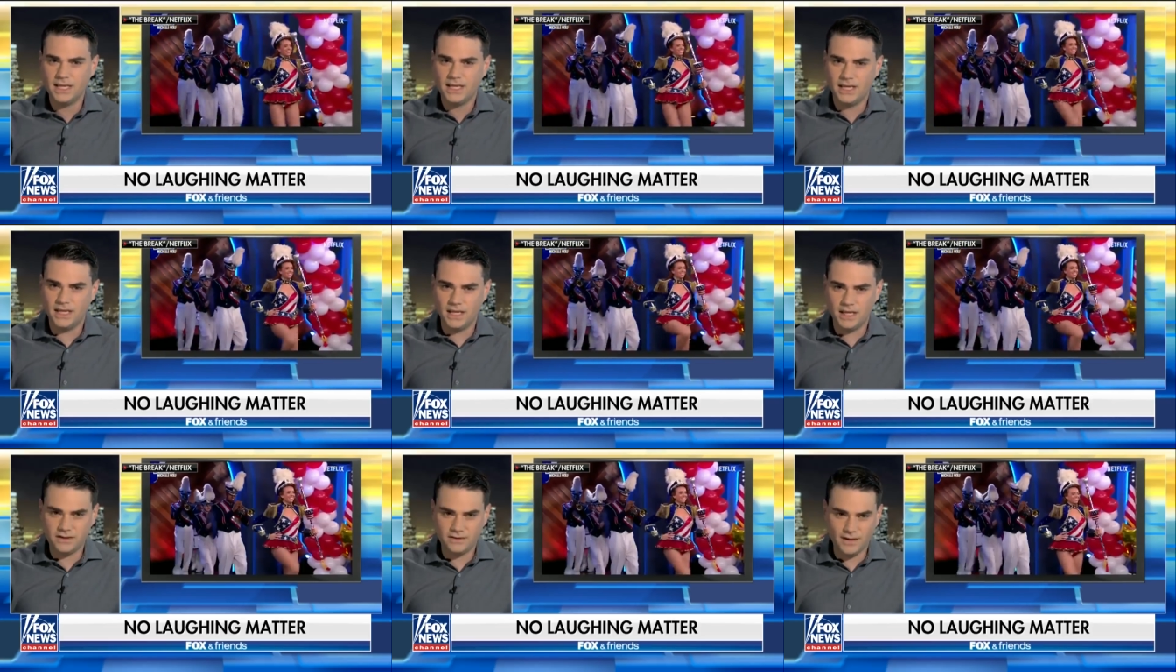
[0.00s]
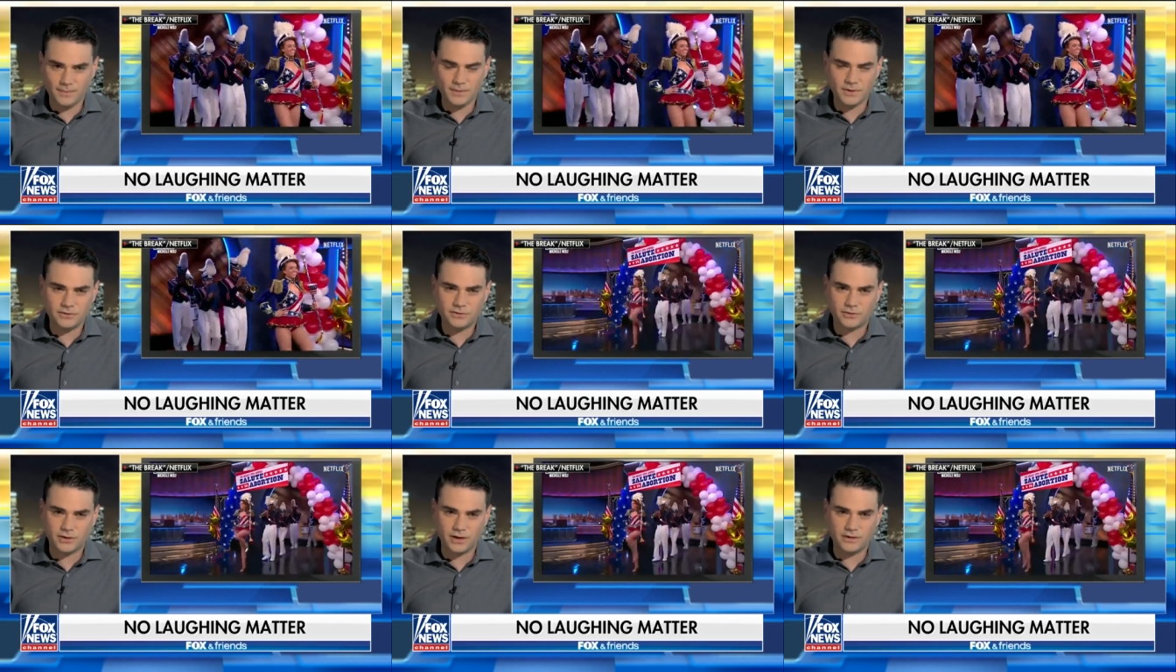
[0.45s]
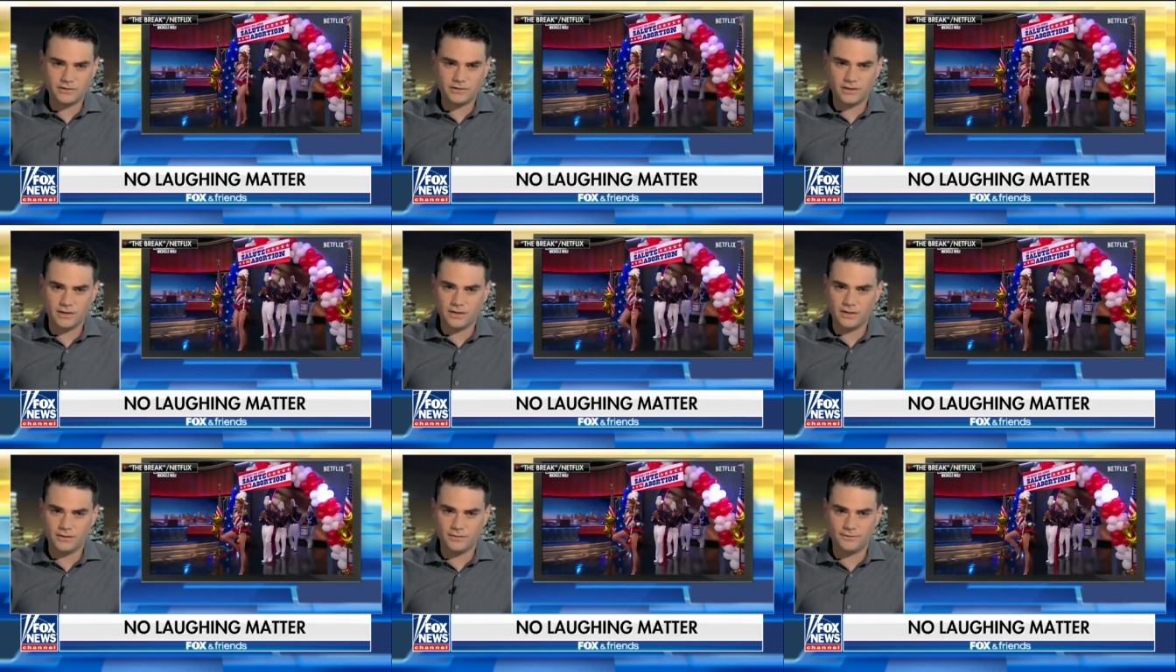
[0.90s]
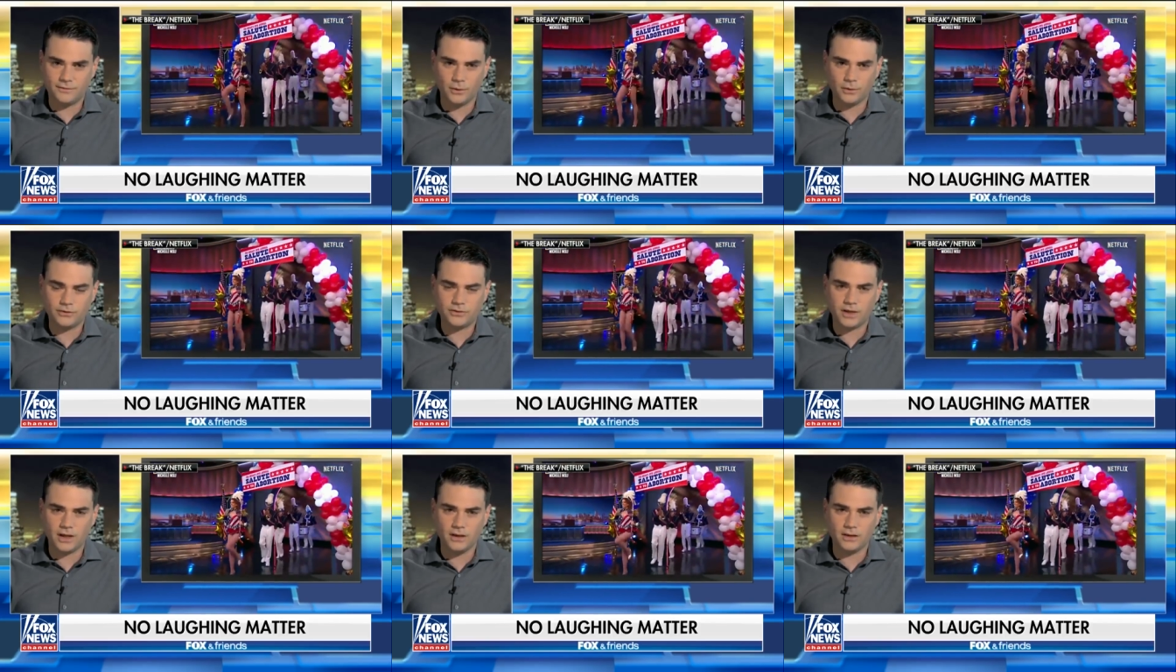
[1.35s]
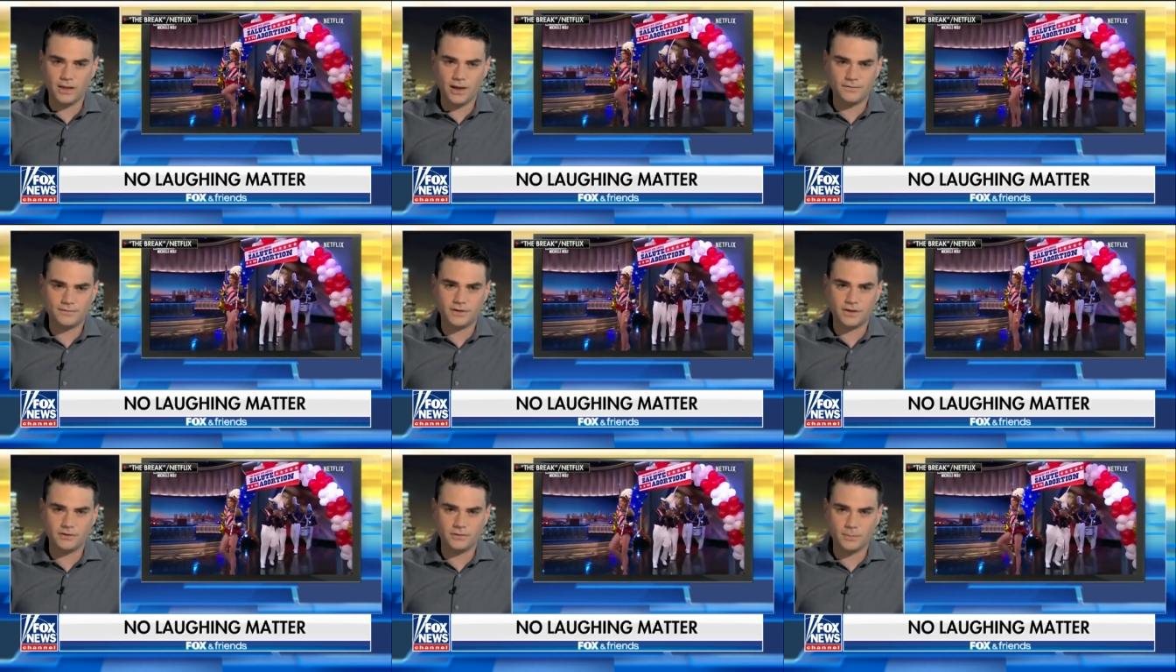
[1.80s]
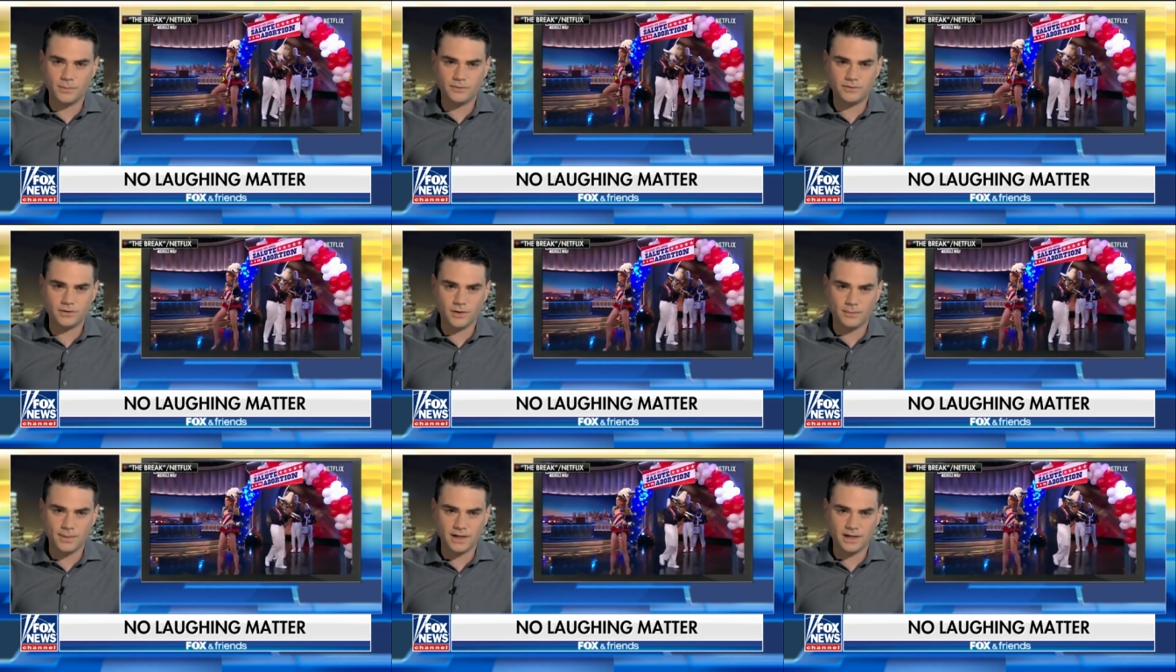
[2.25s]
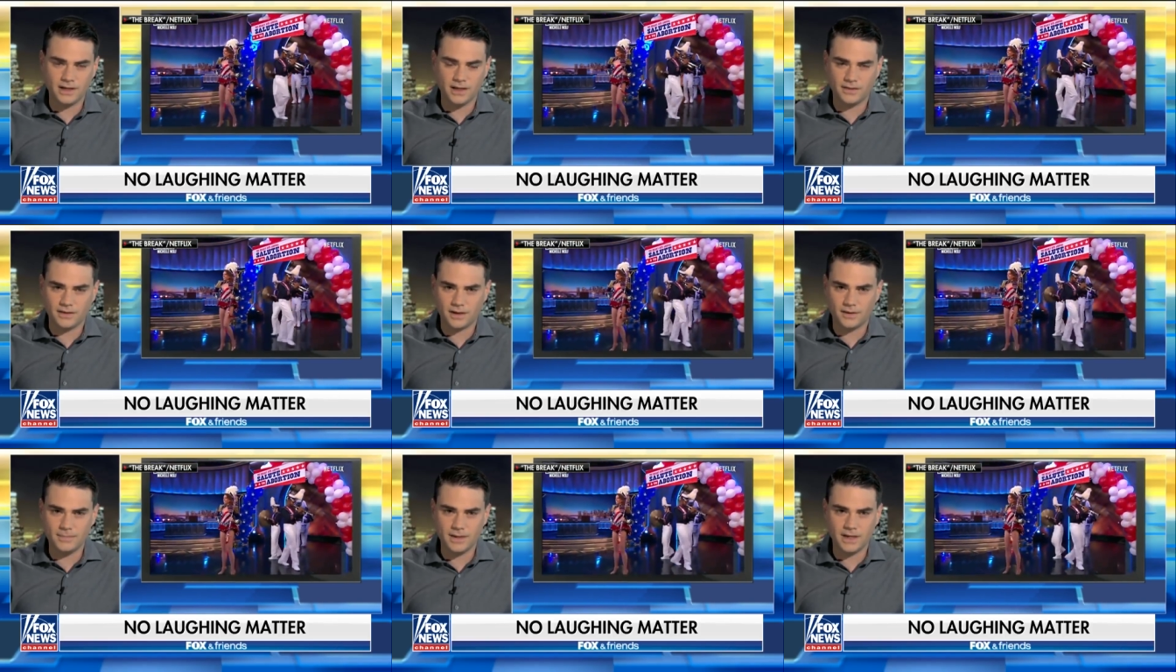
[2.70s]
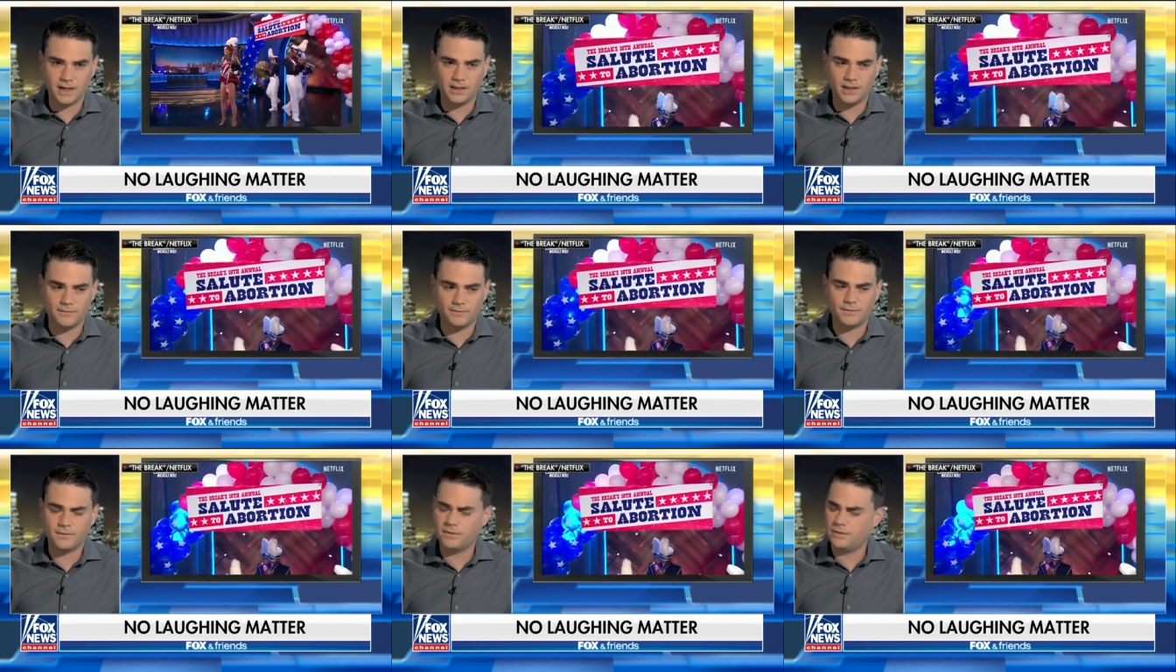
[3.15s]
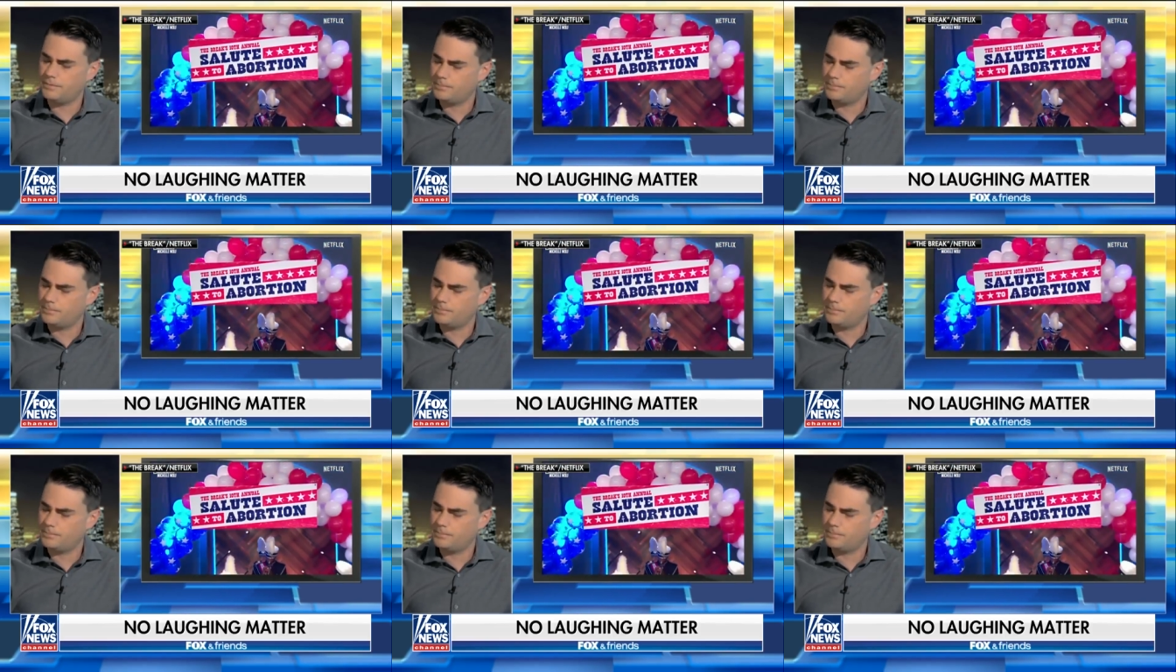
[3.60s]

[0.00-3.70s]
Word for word: It, it demonstrates the, the full-scale leftism of so many on the comedic left.